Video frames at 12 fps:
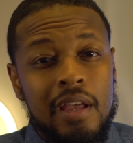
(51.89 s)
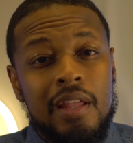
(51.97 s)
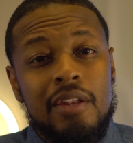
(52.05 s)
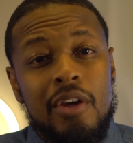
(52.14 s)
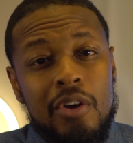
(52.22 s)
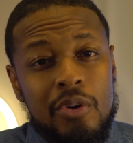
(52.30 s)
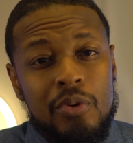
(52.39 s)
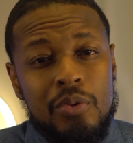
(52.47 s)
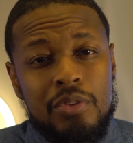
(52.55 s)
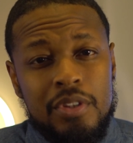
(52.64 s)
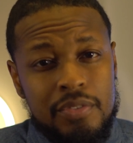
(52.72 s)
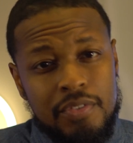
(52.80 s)
And no,
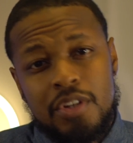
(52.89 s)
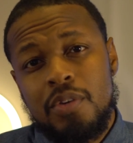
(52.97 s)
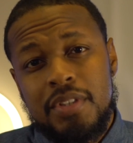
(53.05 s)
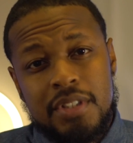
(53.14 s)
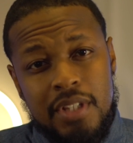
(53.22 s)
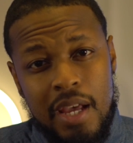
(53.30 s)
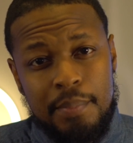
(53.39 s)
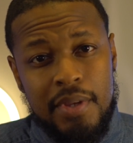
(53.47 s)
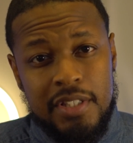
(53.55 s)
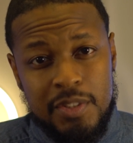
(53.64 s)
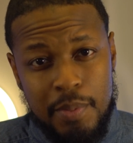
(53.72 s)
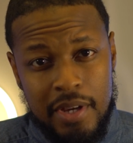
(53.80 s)
this video is not
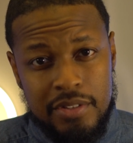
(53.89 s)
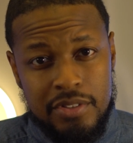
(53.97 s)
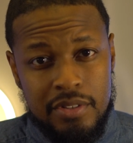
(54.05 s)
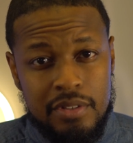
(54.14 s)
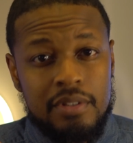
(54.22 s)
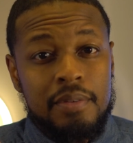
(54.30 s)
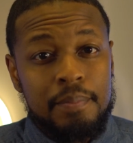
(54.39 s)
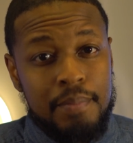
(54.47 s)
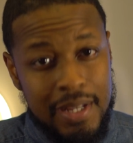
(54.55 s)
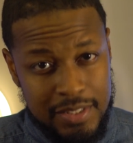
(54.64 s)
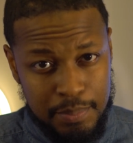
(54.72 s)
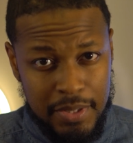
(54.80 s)
being sponsored
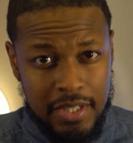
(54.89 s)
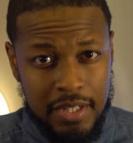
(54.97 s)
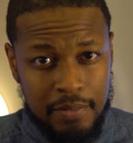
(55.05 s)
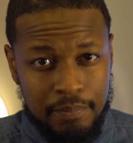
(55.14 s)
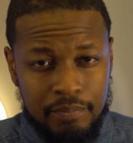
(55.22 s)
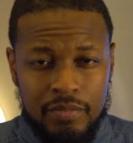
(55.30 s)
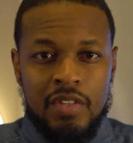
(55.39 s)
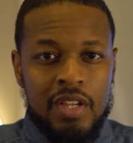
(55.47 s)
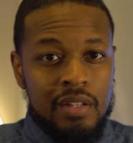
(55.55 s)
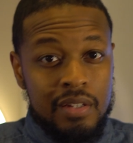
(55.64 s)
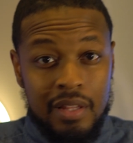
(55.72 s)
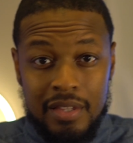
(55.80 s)
by Spigen.
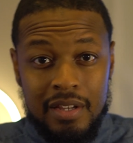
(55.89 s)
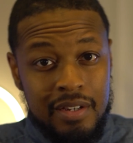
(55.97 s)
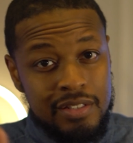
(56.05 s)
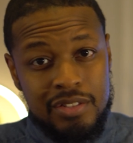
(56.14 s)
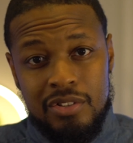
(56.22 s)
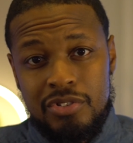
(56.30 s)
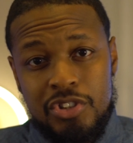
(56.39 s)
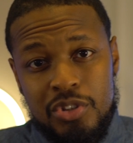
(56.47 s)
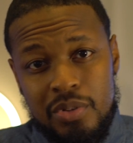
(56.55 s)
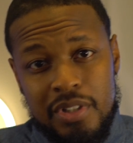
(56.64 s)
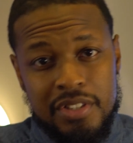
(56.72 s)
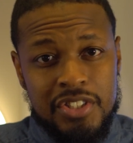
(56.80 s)
Now, there is no
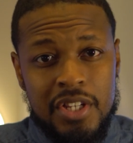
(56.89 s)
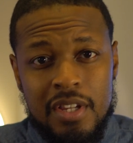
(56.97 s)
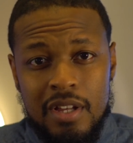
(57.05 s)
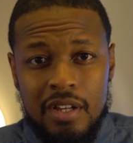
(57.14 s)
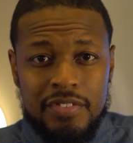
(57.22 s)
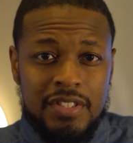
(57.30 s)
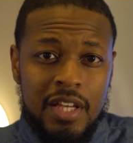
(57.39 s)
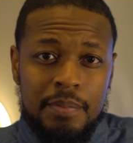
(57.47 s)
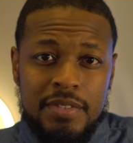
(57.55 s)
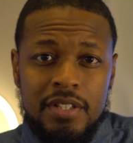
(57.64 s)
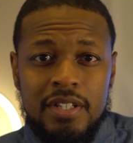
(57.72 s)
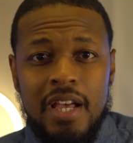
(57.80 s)
shortage of
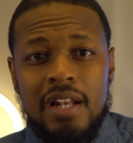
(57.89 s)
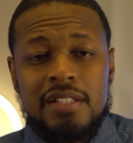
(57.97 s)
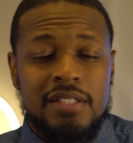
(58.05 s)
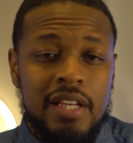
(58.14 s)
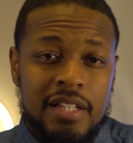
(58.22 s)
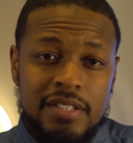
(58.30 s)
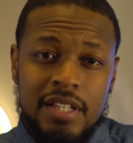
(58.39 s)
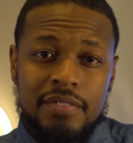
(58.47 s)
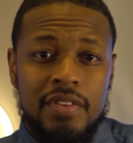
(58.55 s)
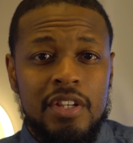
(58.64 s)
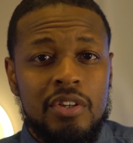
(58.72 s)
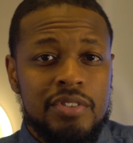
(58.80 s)
Samsung Galaxy S8
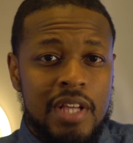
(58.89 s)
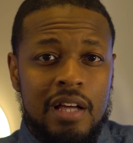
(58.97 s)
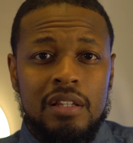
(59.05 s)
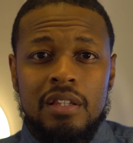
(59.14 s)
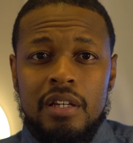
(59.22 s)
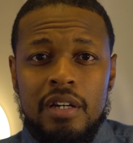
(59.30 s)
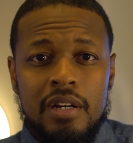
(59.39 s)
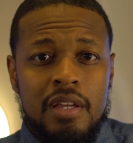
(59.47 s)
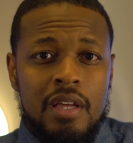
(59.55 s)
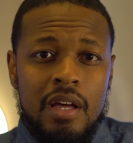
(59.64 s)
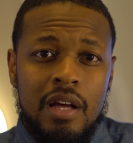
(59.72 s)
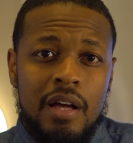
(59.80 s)
videos out there,
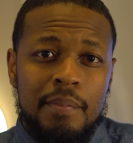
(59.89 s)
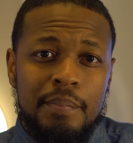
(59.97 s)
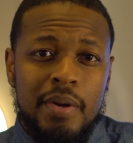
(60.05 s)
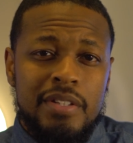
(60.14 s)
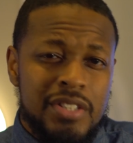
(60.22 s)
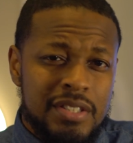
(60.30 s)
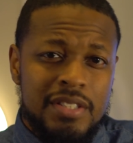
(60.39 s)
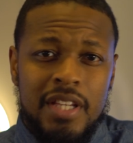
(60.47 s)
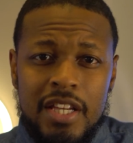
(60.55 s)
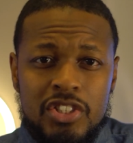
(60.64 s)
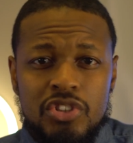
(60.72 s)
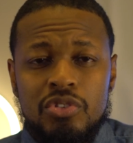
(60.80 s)
but just in
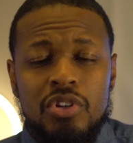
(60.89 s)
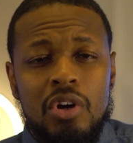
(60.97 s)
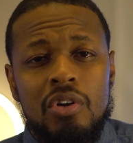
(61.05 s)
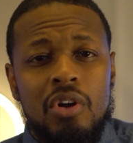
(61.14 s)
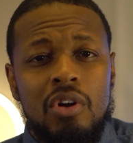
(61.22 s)
case you don't